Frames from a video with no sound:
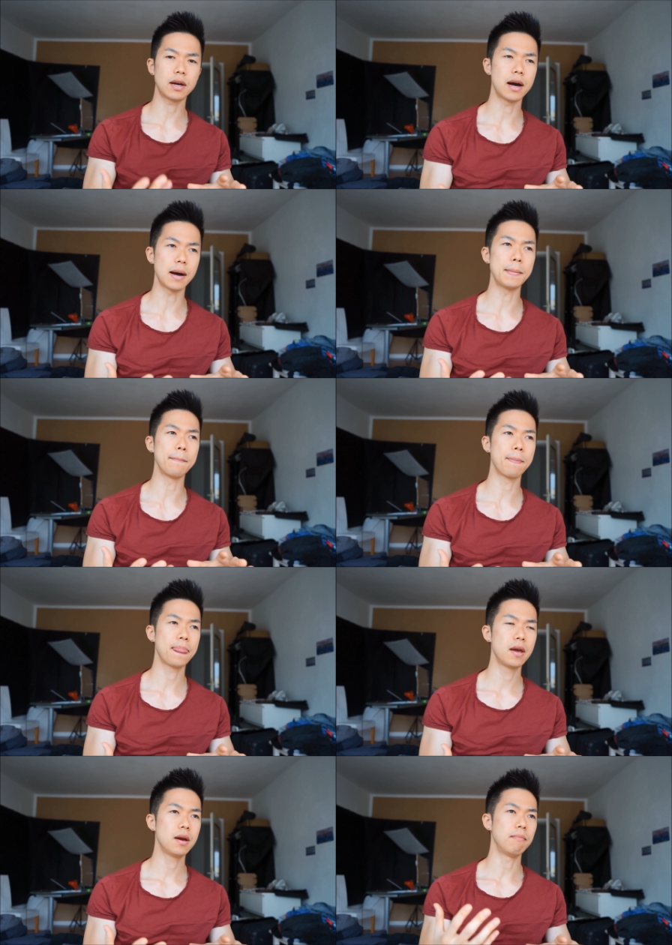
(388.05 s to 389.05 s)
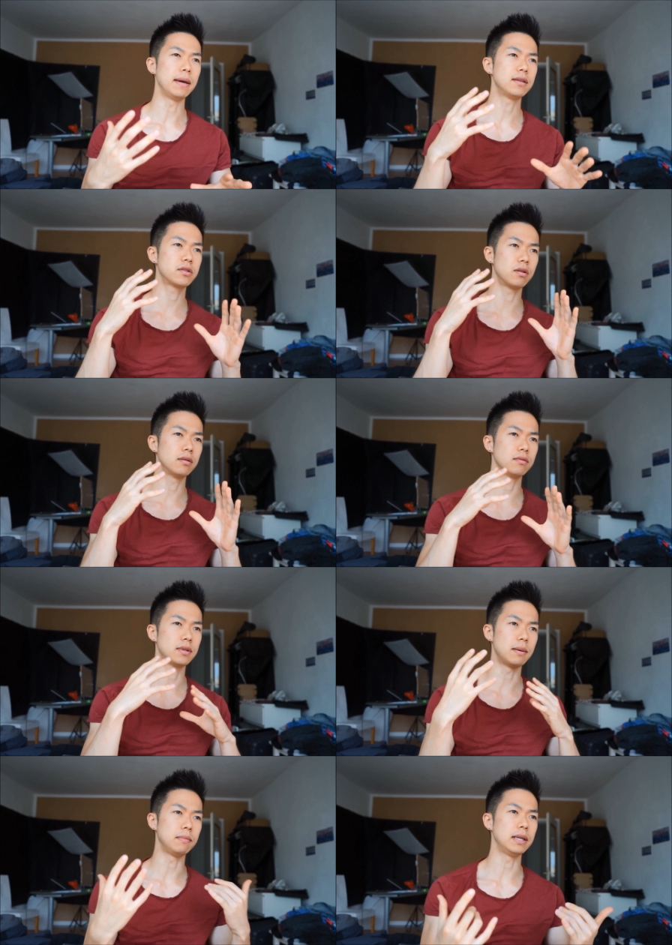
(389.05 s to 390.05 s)
um, based on
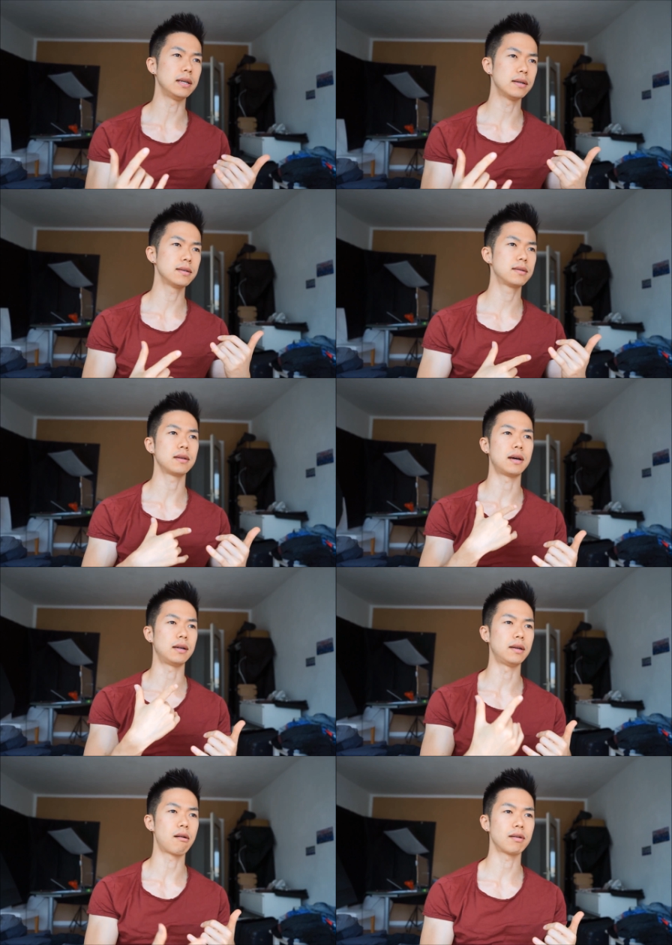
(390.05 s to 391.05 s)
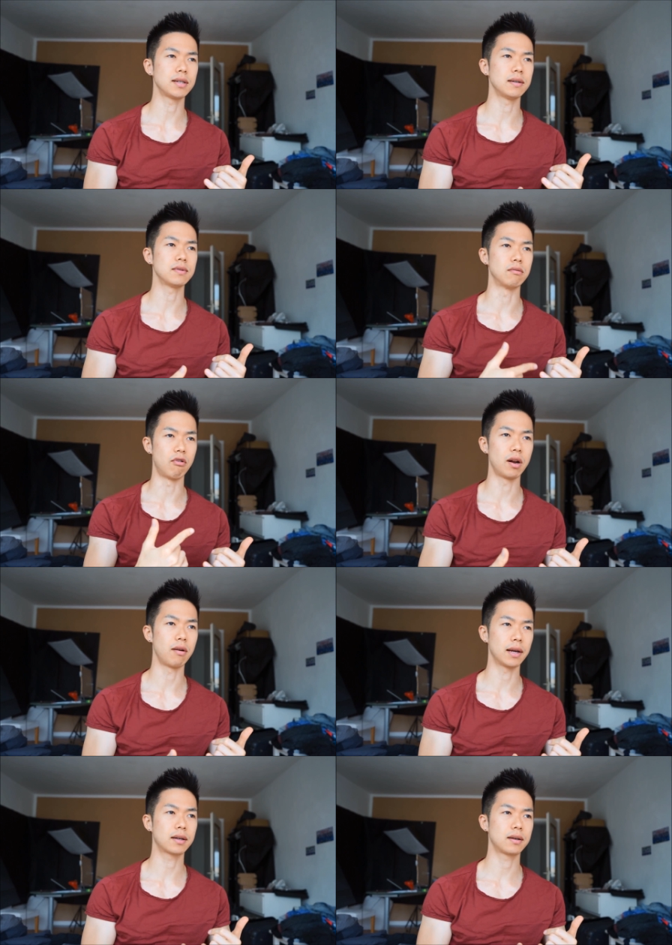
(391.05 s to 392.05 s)
the media's uh, narratives and
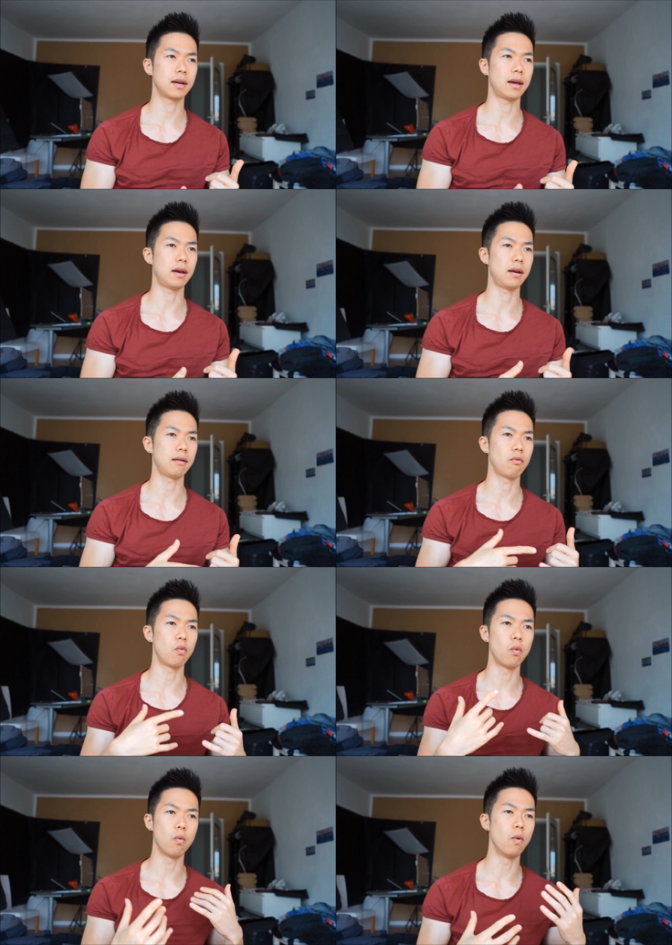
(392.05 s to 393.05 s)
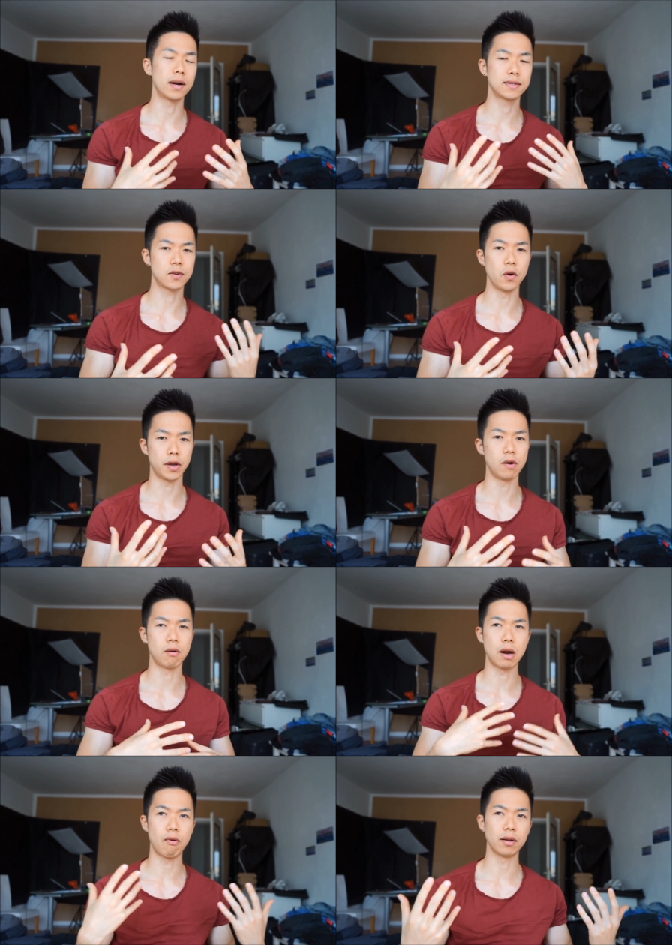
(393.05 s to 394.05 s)
rhetoric and what is going
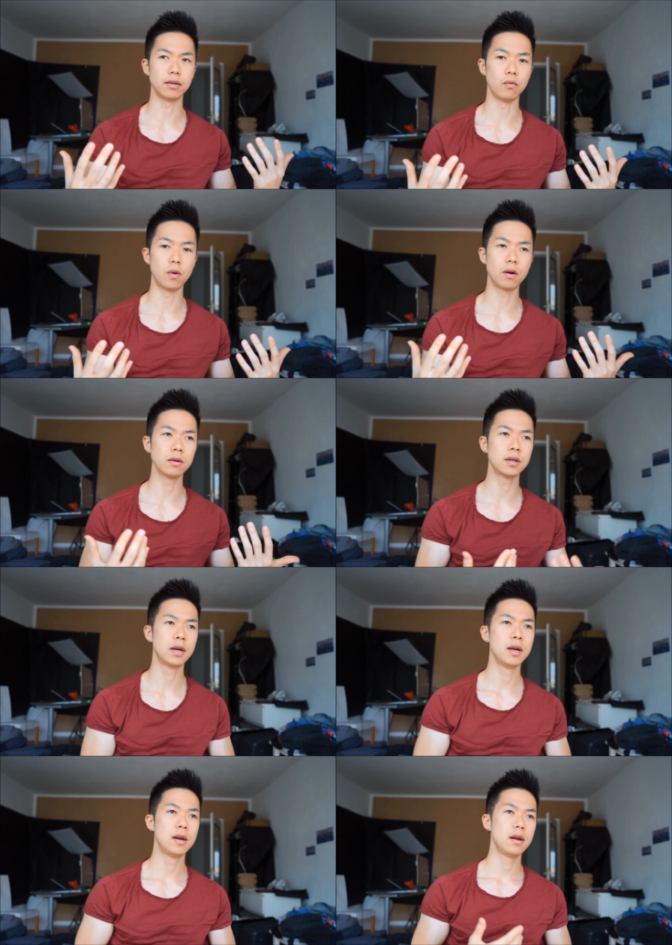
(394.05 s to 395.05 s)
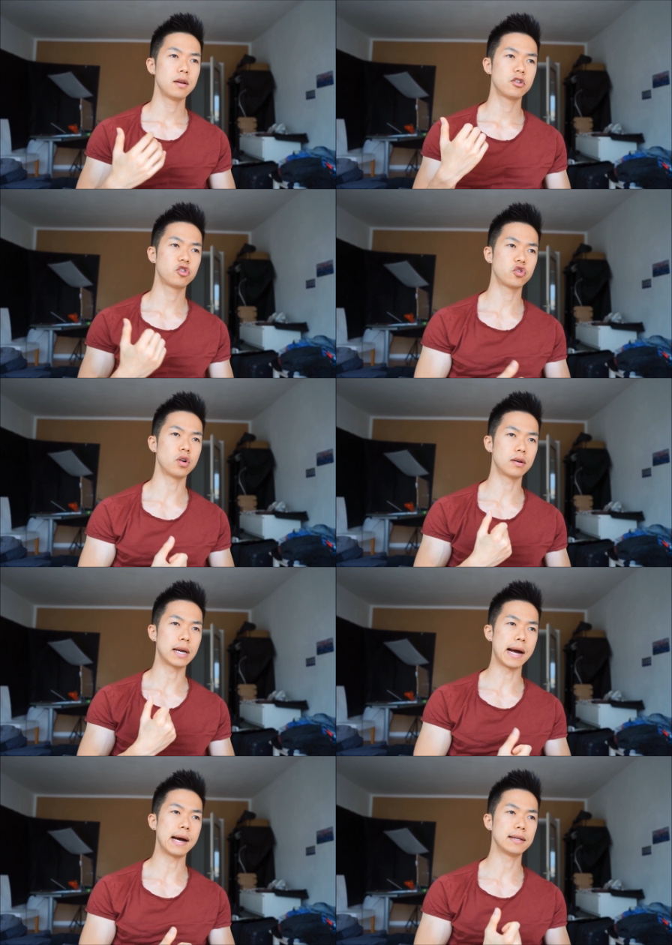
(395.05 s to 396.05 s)
on around the world, strong
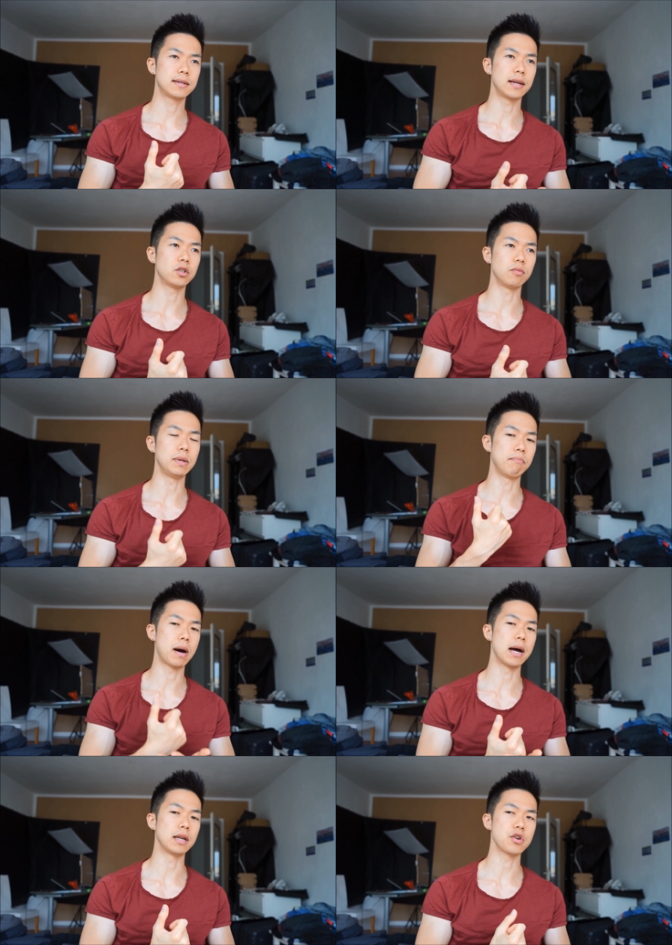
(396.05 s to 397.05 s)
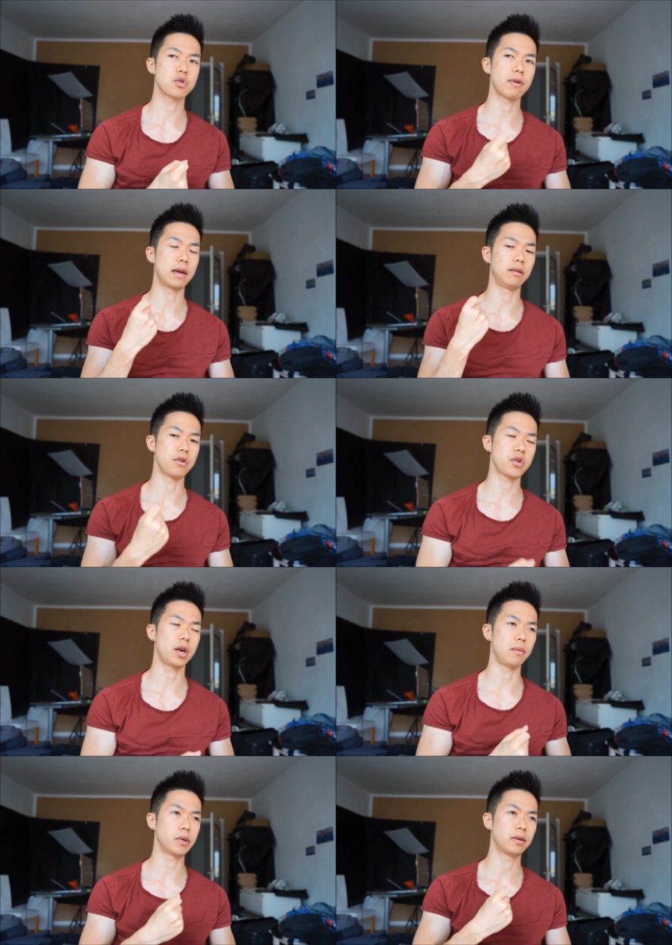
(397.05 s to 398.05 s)
guys tend to be punished and
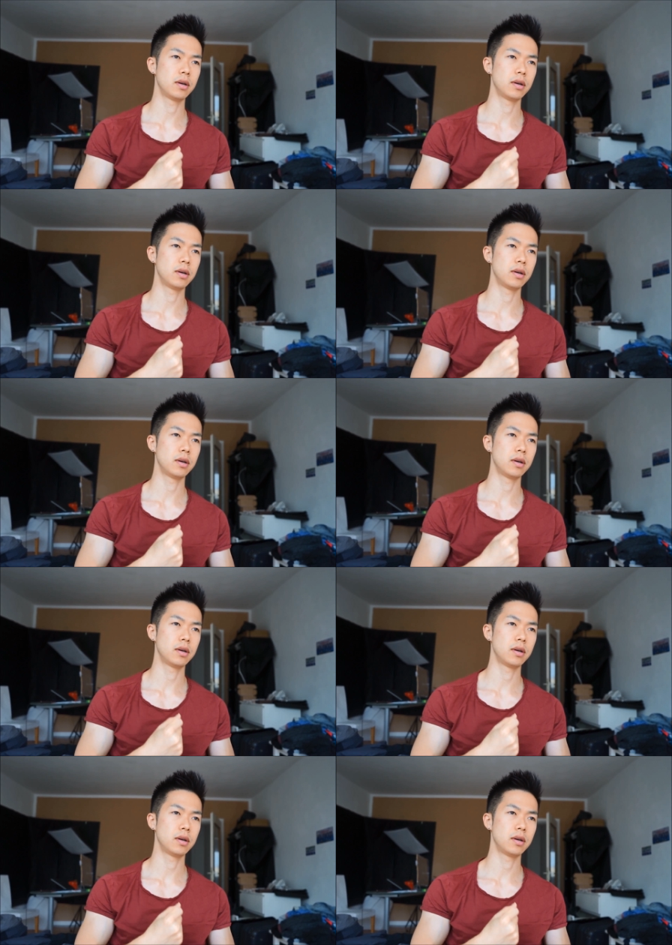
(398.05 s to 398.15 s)
shamed